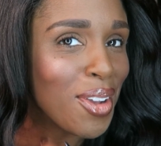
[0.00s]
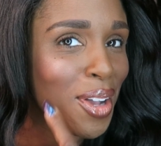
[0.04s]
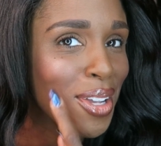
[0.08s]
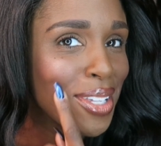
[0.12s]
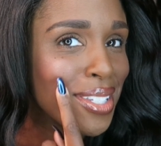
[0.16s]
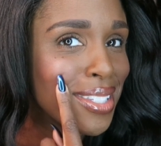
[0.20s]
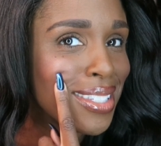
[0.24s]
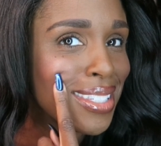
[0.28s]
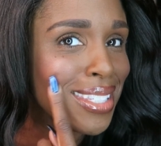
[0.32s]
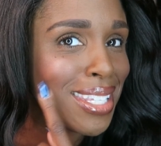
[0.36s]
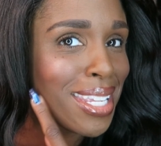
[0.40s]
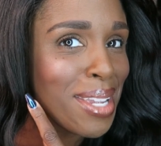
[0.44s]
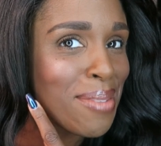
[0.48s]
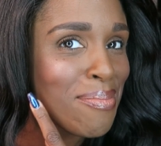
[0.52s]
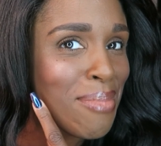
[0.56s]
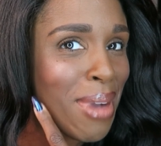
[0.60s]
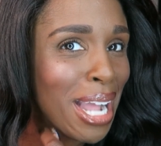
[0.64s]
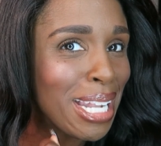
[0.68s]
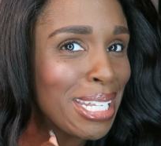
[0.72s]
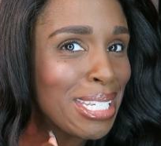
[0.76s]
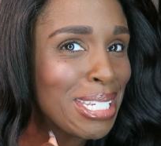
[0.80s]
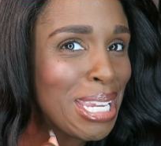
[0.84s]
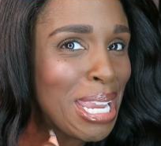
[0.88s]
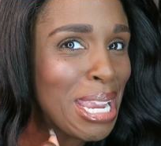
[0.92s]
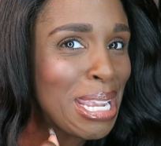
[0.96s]
Y'all see
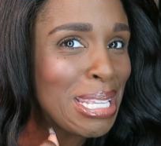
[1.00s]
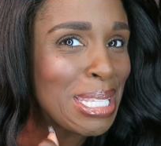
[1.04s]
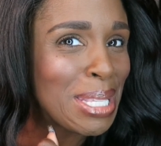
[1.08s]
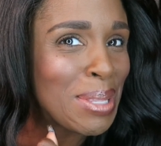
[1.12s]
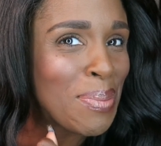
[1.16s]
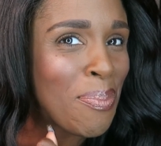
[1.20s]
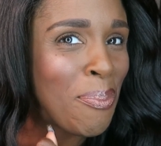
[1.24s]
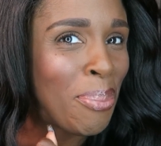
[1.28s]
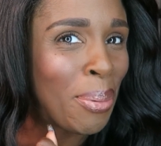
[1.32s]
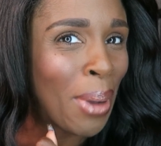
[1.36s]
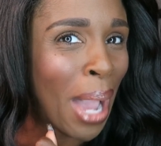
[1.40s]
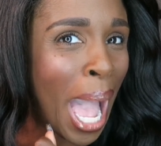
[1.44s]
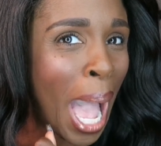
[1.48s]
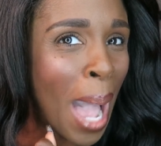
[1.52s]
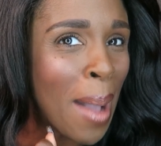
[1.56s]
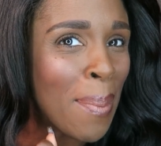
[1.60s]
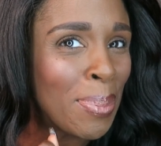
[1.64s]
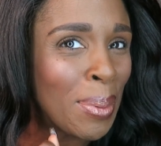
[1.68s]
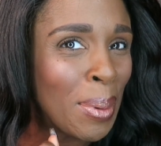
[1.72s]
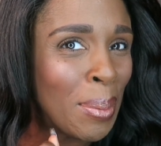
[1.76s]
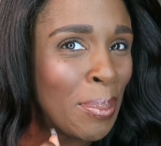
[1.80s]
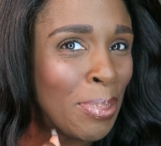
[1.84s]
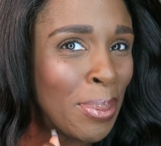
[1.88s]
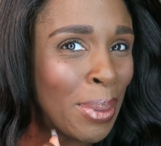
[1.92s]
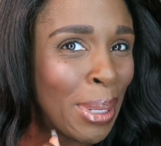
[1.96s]
my cheeks is
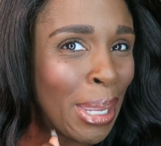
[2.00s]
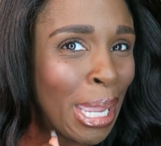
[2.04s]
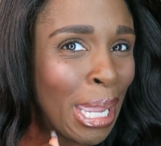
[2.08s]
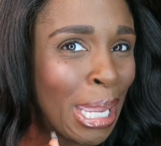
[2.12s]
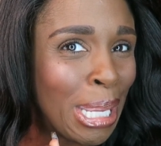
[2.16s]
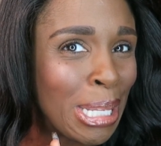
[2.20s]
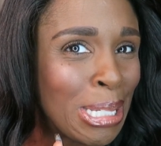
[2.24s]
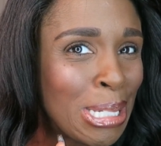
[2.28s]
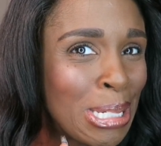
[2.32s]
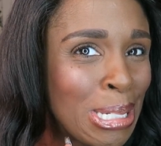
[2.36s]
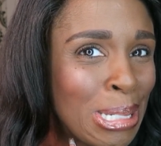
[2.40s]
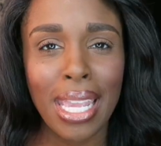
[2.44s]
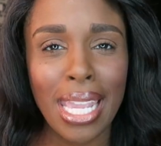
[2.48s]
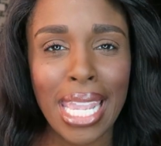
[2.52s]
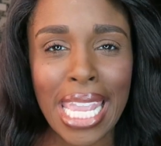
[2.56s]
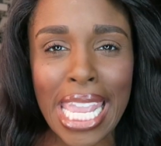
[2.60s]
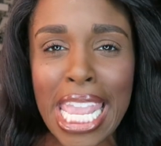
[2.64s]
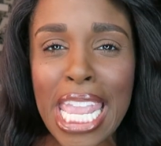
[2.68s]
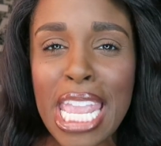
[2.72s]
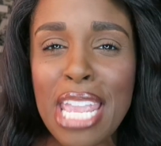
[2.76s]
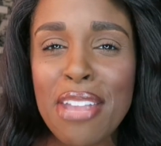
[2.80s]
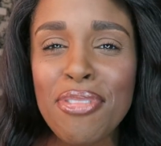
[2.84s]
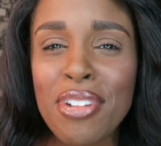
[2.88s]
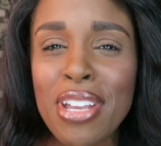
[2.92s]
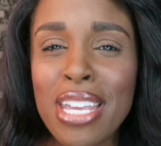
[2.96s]
popping bitch.
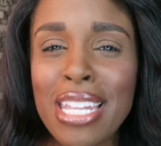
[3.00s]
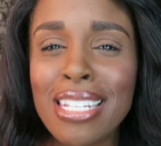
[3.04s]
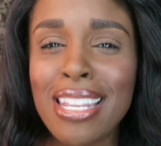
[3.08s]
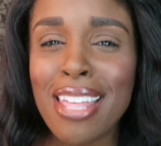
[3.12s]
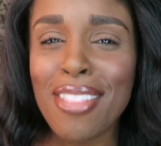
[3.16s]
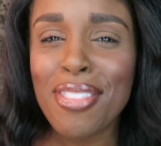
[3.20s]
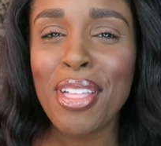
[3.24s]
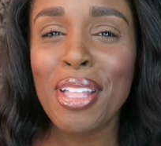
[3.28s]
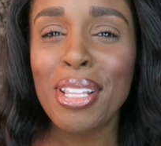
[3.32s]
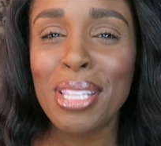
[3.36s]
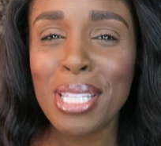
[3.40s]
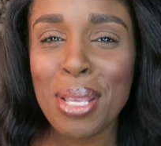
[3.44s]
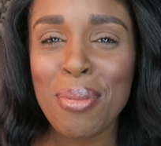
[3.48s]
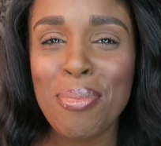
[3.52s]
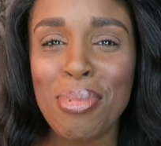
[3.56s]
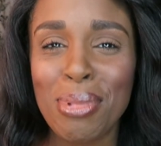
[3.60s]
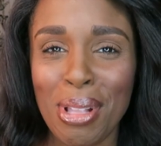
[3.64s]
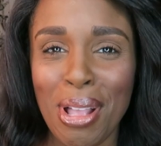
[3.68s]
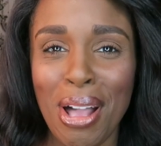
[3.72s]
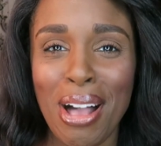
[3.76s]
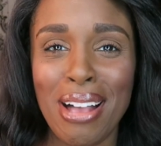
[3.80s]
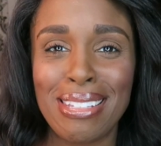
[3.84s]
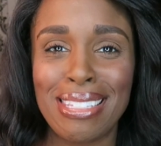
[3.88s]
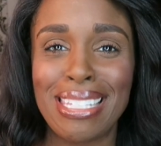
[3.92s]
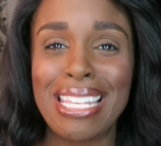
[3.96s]
Even the lip
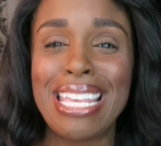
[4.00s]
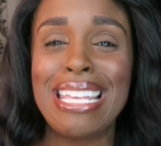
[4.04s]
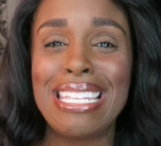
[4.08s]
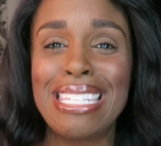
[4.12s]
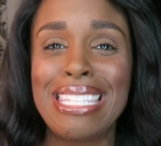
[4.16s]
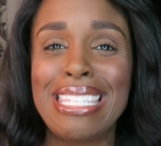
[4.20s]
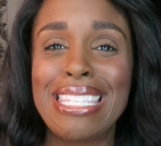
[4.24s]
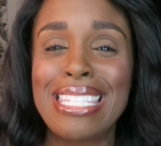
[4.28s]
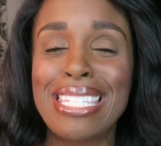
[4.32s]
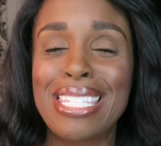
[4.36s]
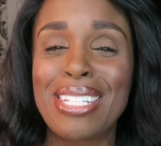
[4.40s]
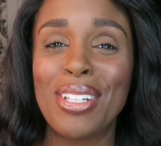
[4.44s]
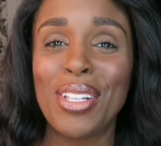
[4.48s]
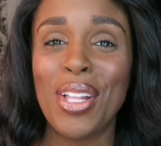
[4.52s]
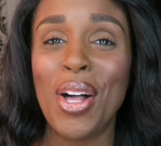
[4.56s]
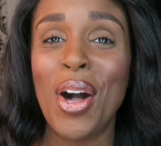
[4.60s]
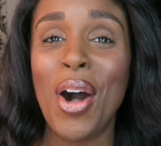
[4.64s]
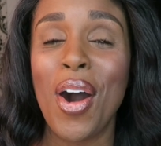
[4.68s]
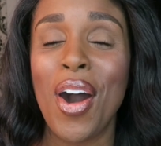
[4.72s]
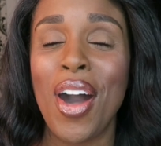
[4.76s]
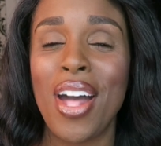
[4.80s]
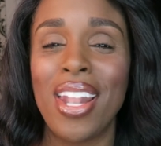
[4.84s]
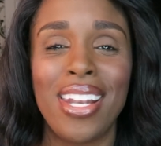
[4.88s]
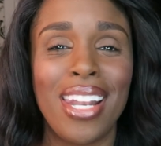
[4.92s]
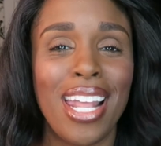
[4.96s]
gloss is still
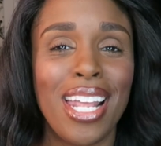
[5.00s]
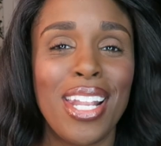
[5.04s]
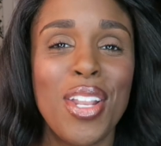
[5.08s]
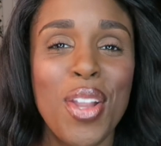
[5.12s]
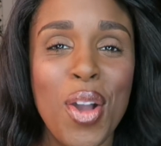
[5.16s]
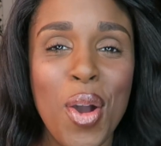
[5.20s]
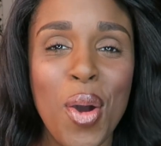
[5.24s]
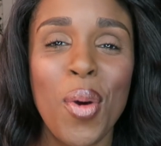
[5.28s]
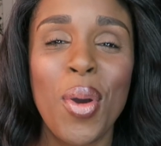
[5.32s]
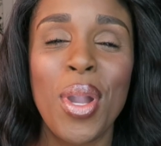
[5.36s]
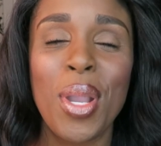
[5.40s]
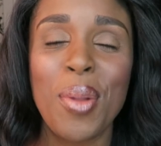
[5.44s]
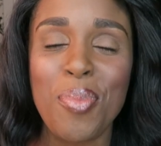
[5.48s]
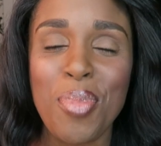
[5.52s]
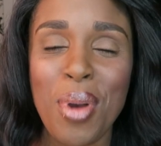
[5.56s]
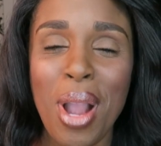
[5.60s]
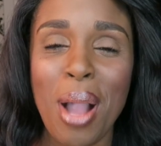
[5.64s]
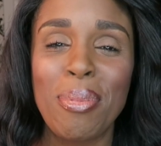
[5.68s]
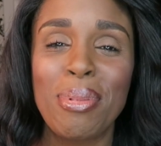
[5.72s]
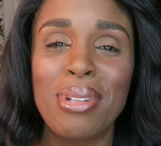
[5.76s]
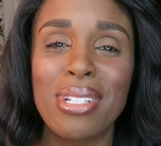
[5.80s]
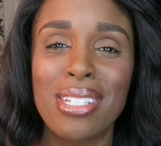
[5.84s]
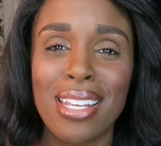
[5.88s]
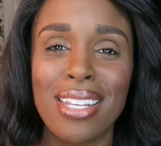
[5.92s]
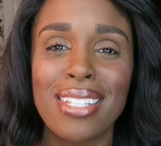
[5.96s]
on. And I know it
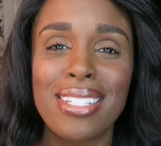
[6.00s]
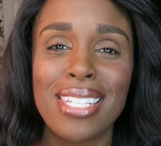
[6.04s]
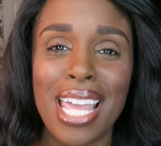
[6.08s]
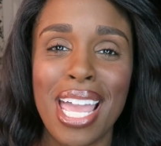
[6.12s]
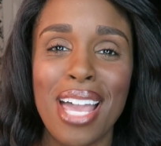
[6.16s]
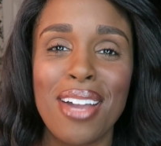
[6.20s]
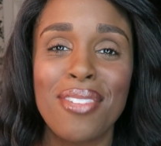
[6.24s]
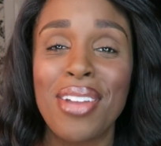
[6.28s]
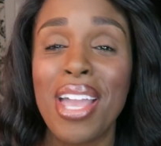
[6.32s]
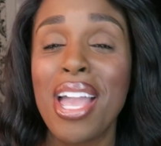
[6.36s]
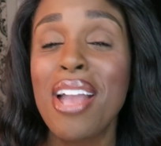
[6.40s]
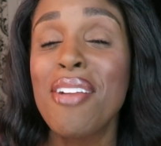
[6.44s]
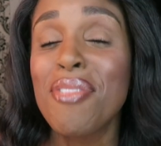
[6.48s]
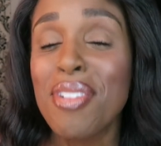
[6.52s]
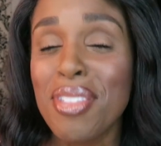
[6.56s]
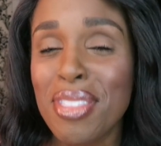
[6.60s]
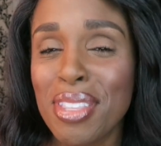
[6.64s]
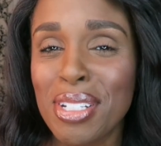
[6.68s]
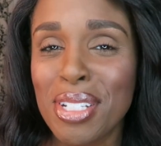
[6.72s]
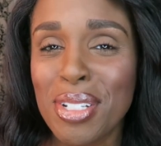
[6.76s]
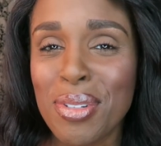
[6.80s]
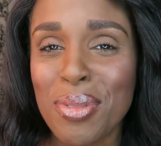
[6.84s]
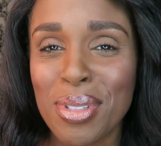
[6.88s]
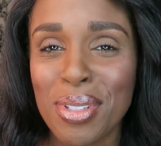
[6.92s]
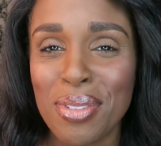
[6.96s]
probably does have
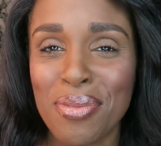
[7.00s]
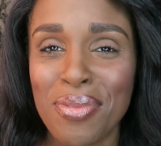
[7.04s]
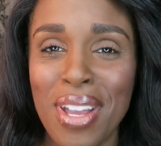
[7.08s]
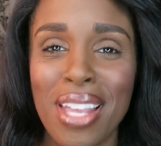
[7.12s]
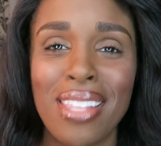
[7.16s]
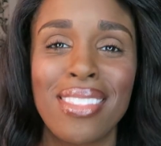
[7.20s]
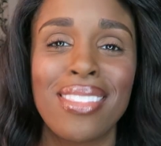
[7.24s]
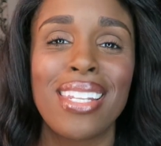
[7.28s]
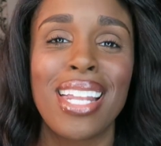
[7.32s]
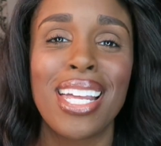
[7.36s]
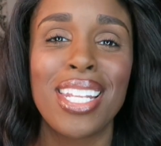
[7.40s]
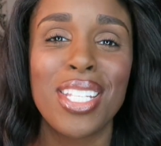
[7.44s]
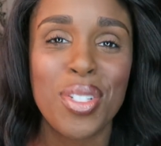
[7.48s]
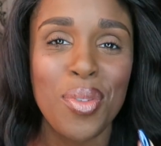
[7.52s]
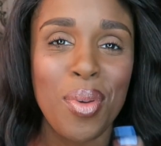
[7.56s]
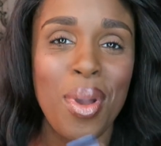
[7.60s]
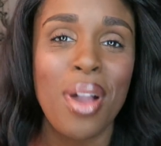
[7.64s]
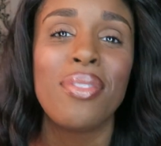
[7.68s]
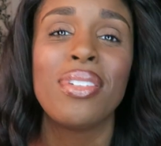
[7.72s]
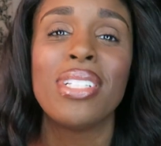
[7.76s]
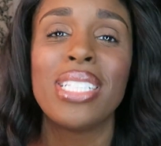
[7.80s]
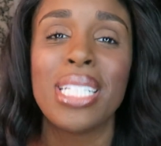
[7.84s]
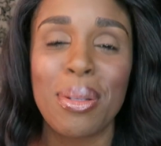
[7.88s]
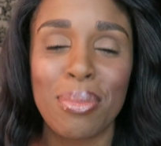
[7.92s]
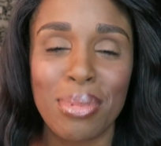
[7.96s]
everything to do with the fact that I do
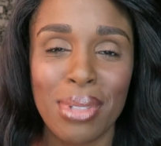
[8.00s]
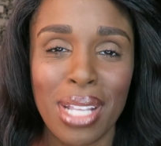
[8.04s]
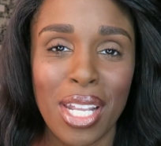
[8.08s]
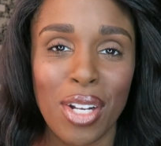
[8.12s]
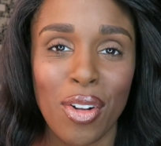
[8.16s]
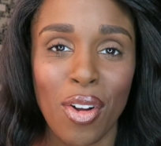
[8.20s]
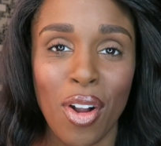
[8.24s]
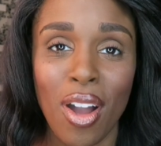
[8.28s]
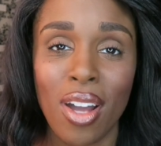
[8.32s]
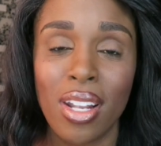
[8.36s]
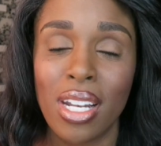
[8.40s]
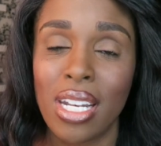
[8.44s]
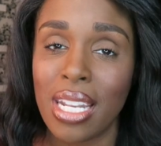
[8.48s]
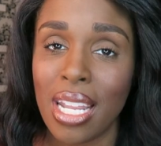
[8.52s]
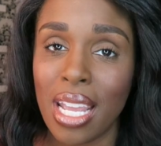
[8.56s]
have a lip liner on.